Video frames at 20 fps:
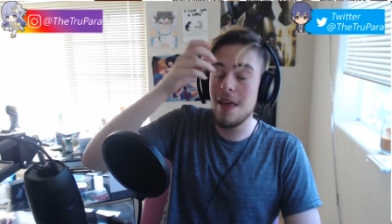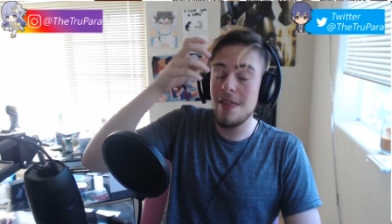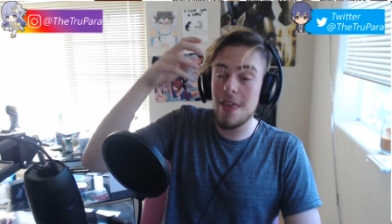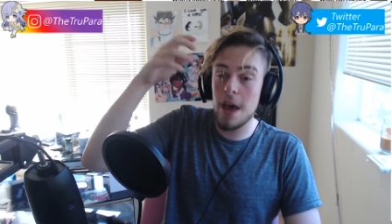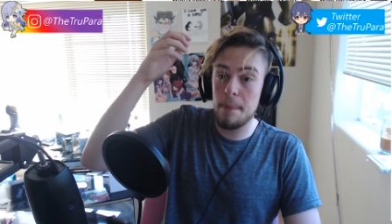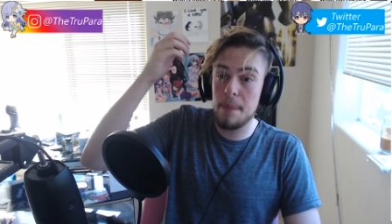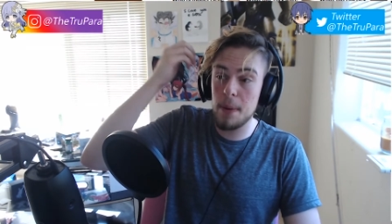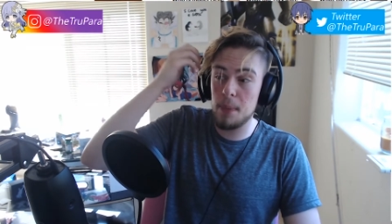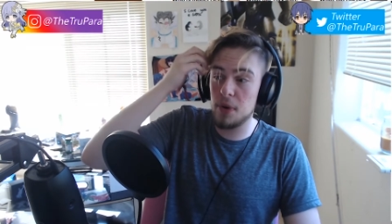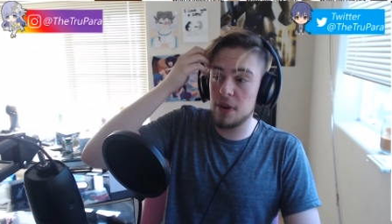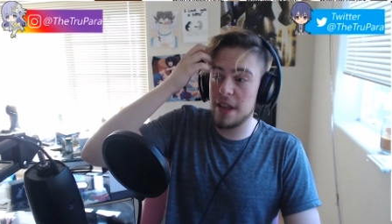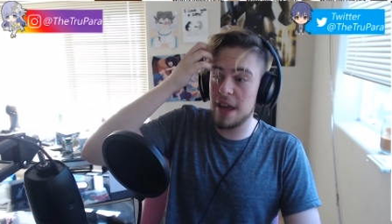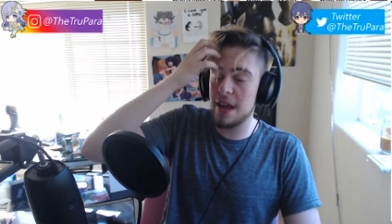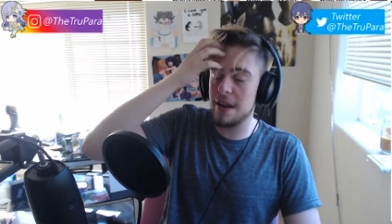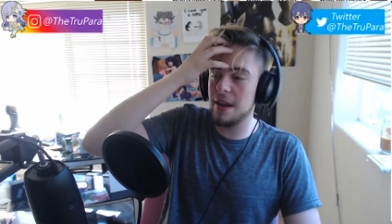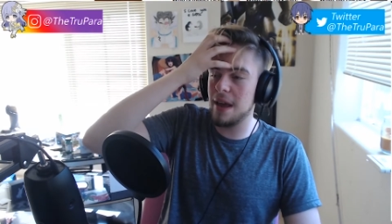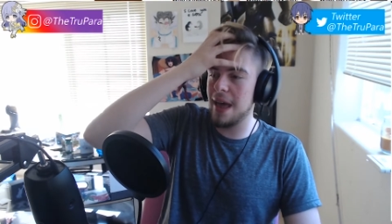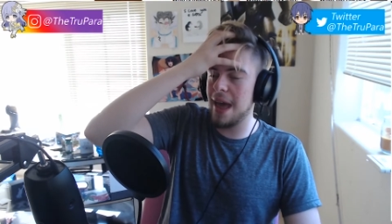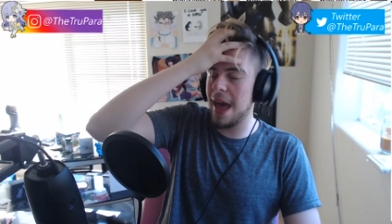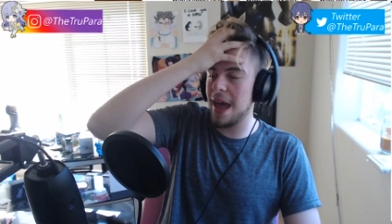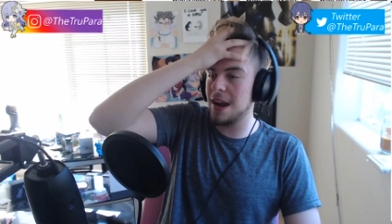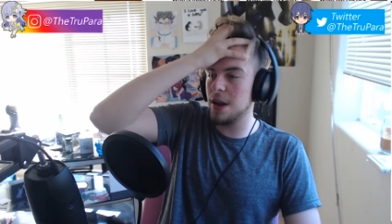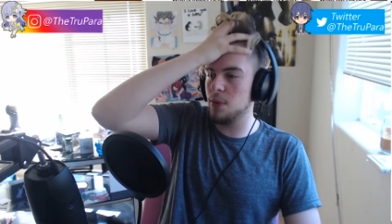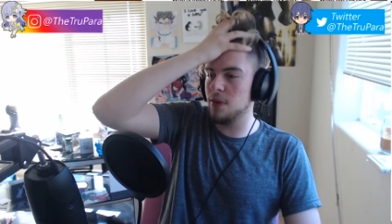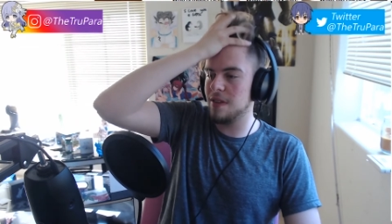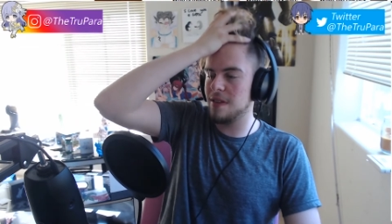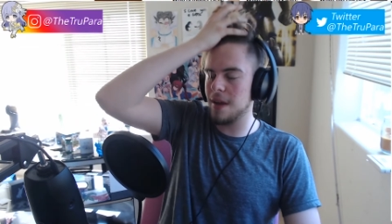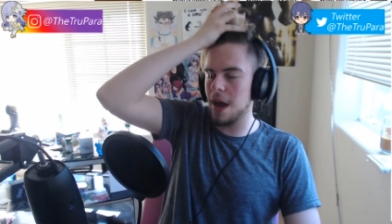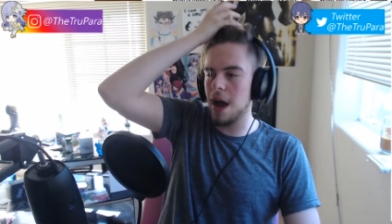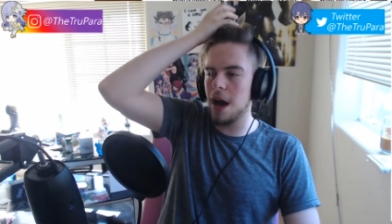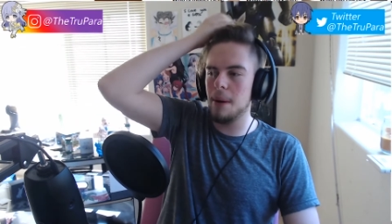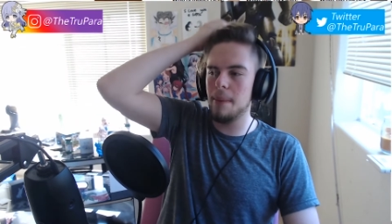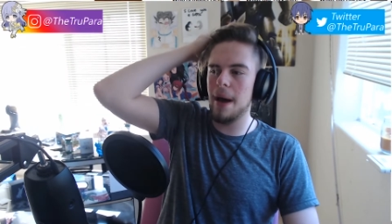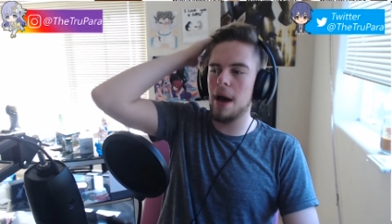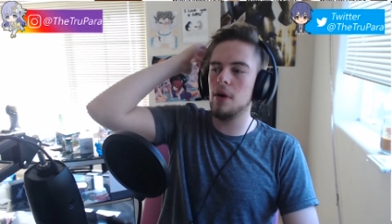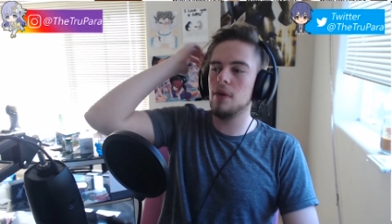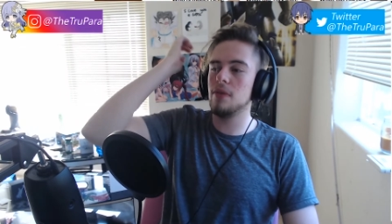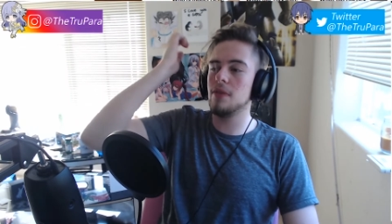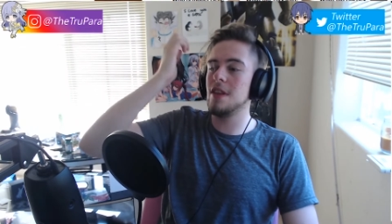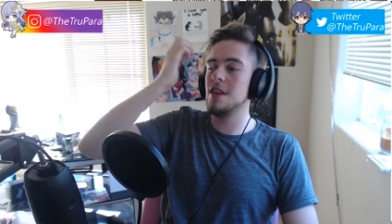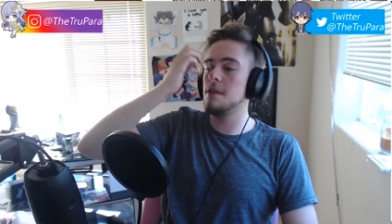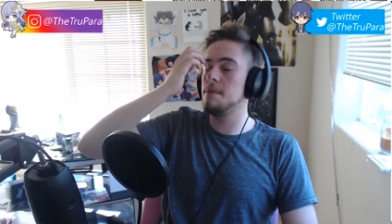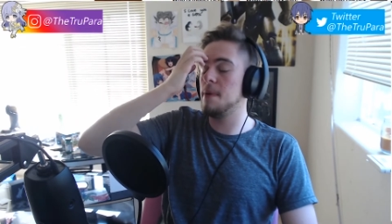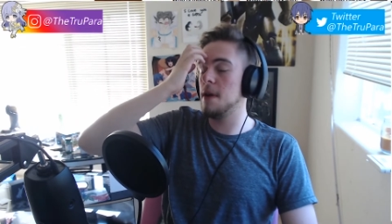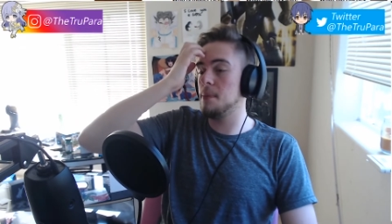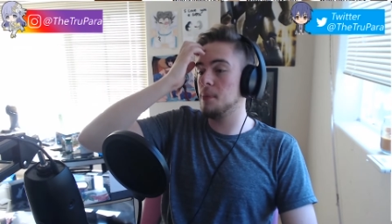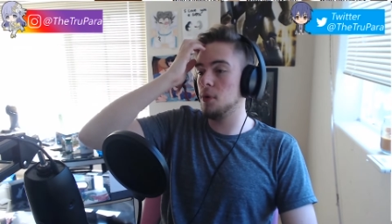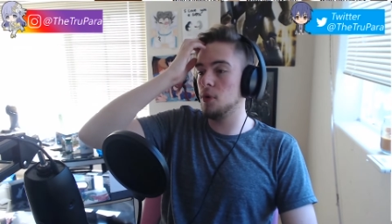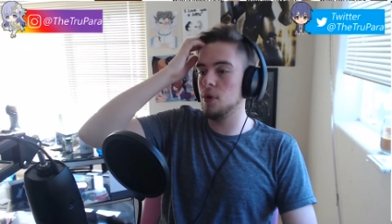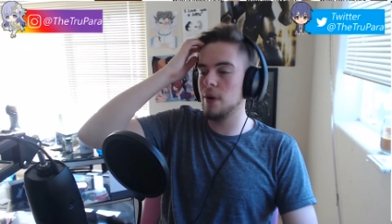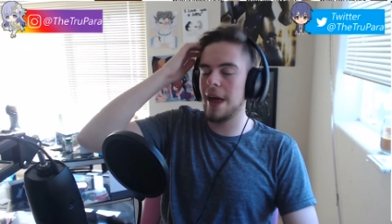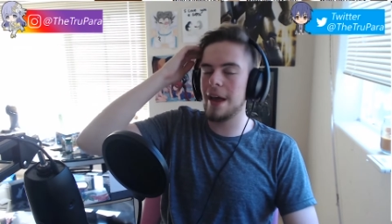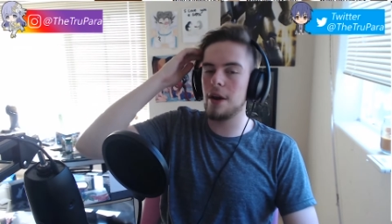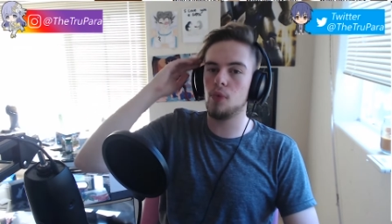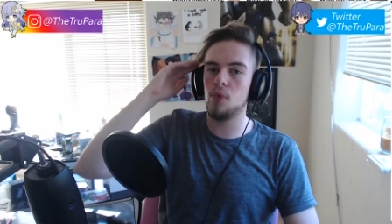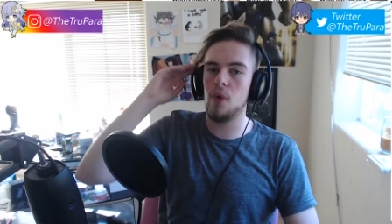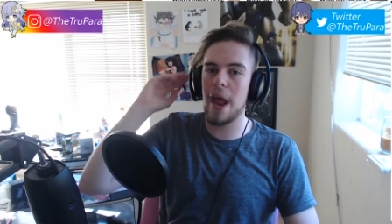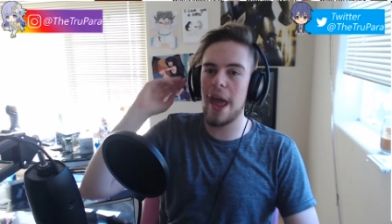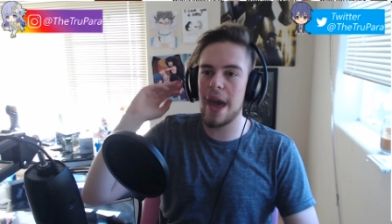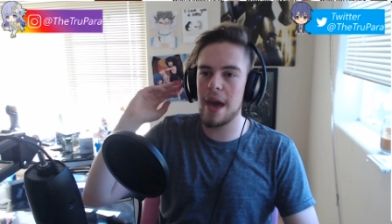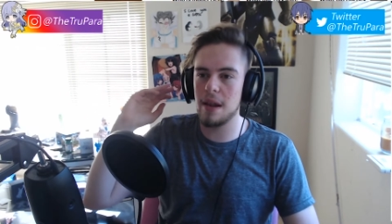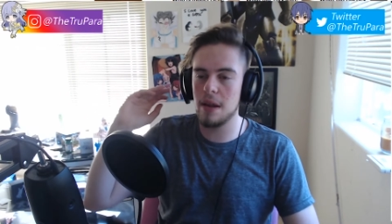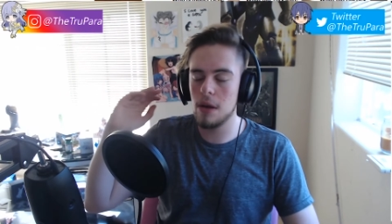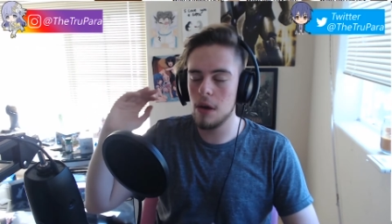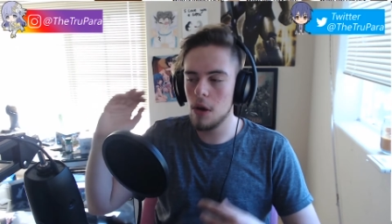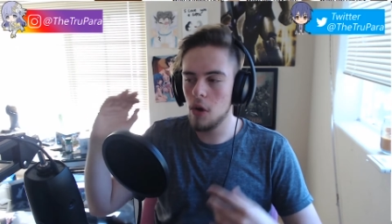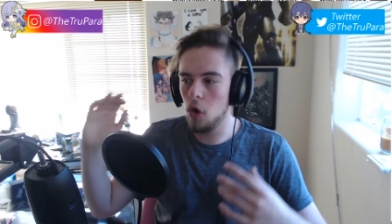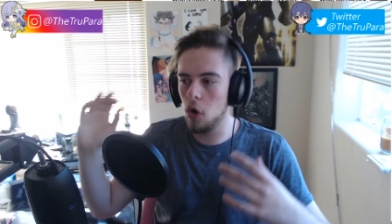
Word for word: that people did, and it was about these people who like ran